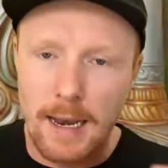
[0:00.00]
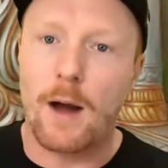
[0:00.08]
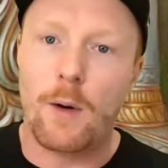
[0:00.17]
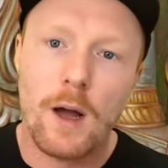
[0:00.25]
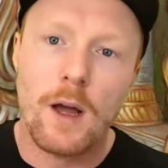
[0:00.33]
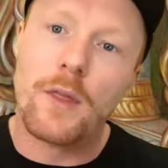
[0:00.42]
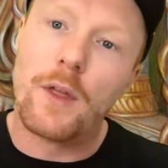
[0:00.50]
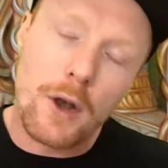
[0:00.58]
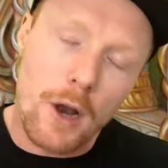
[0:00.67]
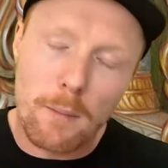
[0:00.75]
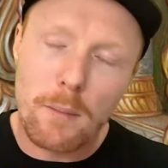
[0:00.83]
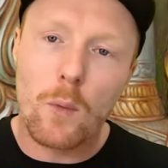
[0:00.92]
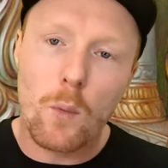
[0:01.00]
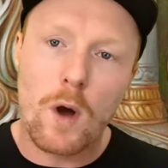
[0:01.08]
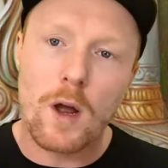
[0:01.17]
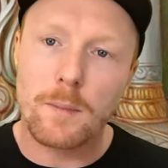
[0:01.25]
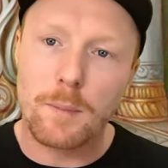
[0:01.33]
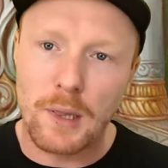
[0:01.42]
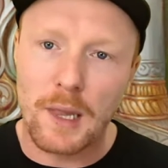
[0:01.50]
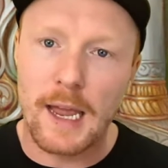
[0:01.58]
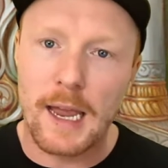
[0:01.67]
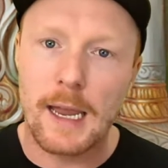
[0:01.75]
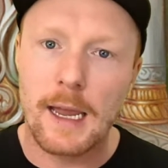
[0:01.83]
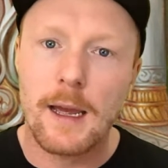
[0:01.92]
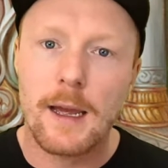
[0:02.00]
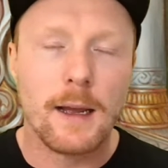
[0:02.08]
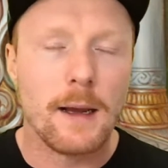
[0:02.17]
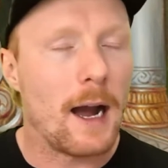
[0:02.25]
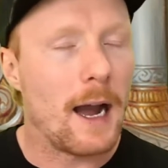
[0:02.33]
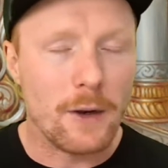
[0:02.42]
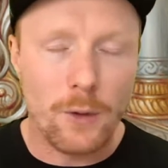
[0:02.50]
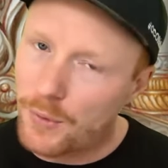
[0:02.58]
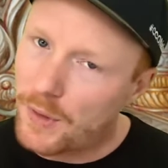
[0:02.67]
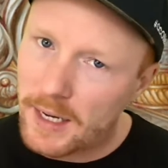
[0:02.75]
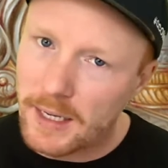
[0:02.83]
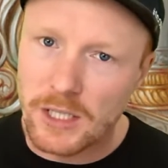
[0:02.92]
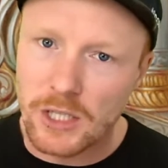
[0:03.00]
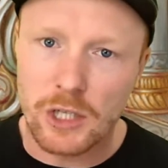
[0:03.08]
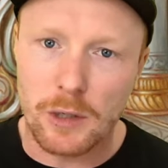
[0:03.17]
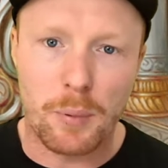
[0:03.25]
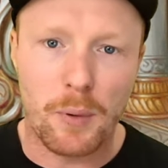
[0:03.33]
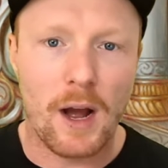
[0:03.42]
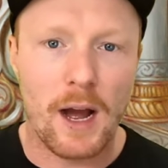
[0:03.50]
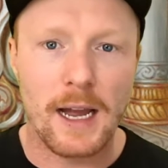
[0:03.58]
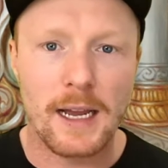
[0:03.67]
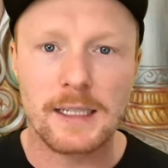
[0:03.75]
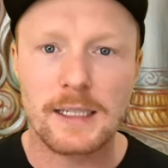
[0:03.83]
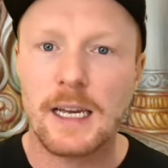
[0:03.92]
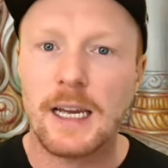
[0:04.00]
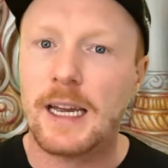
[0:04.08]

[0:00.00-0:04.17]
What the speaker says: now, the number 1 play, I don't think it's a surprise.